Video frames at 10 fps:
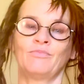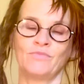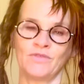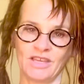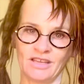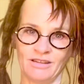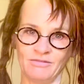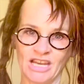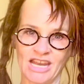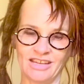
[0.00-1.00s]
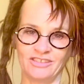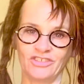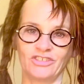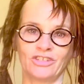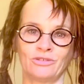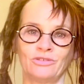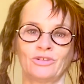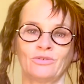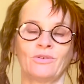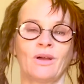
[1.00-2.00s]
the need to
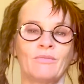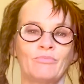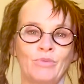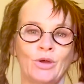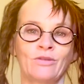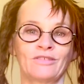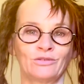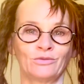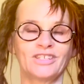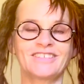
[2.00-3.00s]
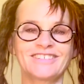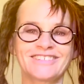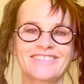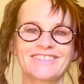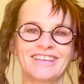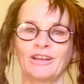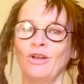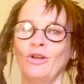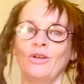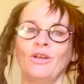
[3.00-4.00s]
do personal distancing
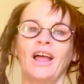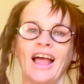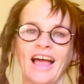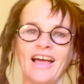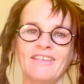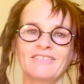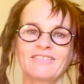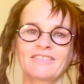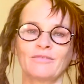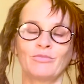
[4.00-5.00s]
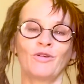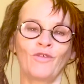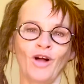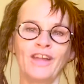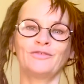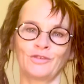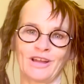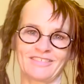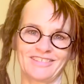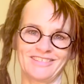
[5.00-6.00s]
has provided for
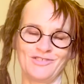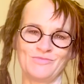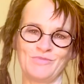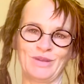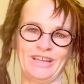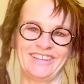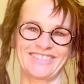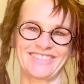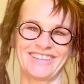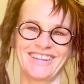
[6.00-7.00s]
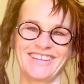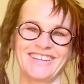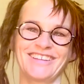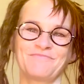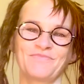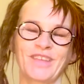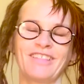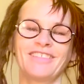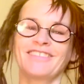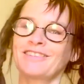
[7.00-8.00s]
us as human beings.
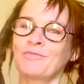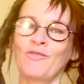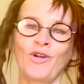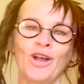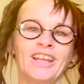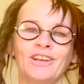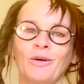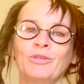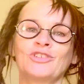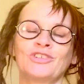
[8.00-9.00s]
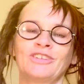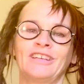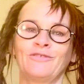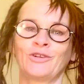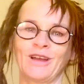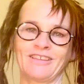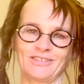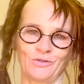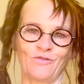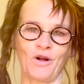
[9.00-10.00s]
This is providing an opportunity for us
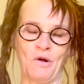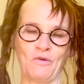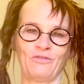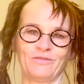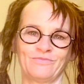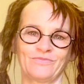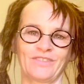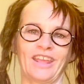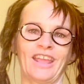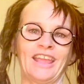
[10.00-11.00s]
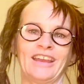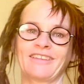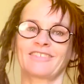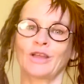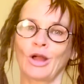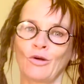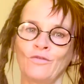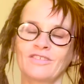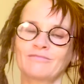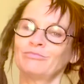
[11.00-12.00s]
to evolve in
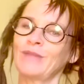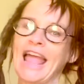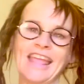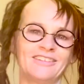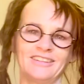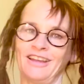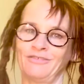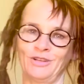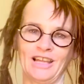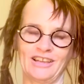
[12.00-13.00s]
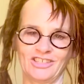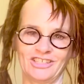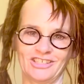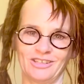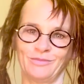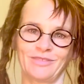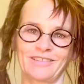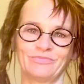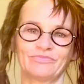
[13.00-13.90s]
ourselves and in our relationships.